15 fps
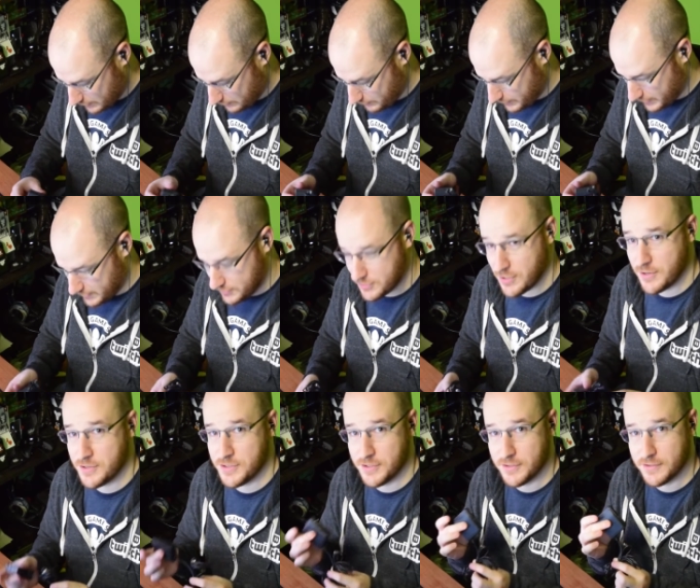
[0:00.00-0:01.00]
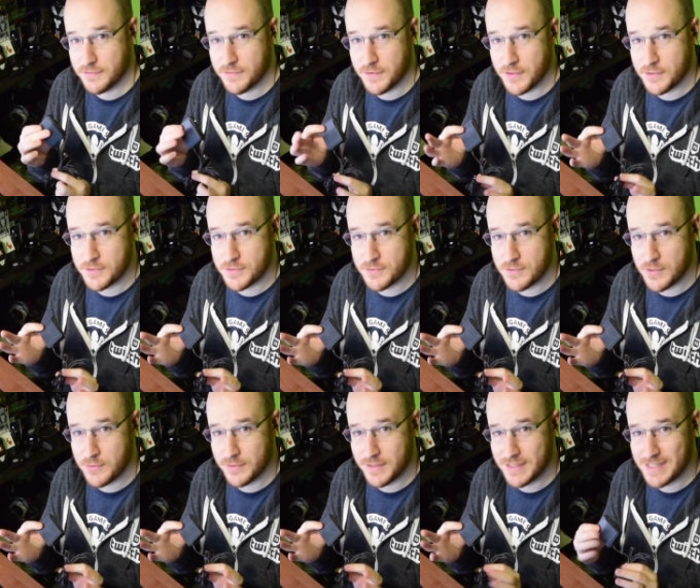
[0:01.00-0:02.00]
right, we got a charger. For those who know
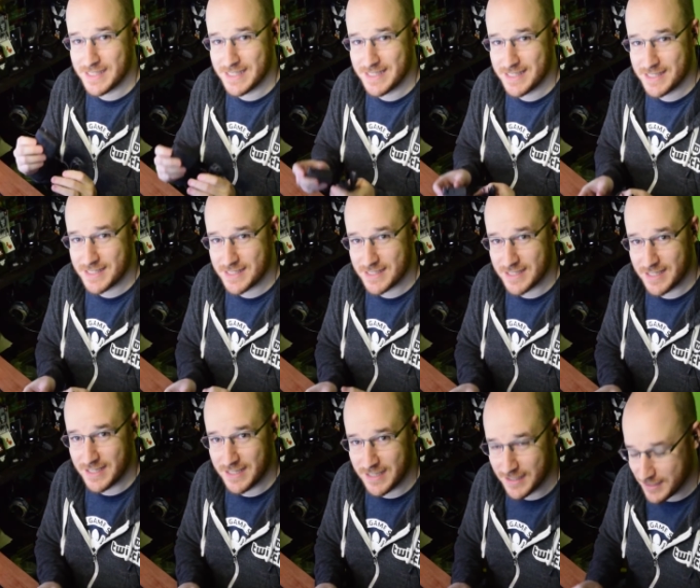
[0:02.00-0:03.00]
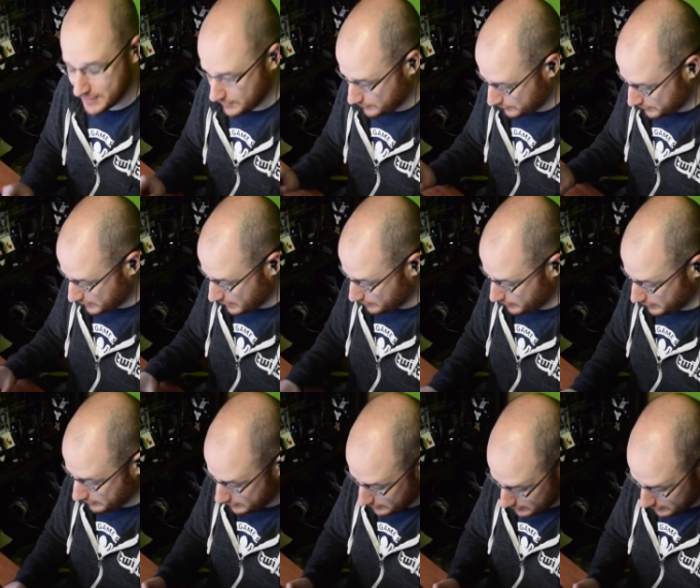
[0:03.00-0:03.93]
what this is, they know what's coming.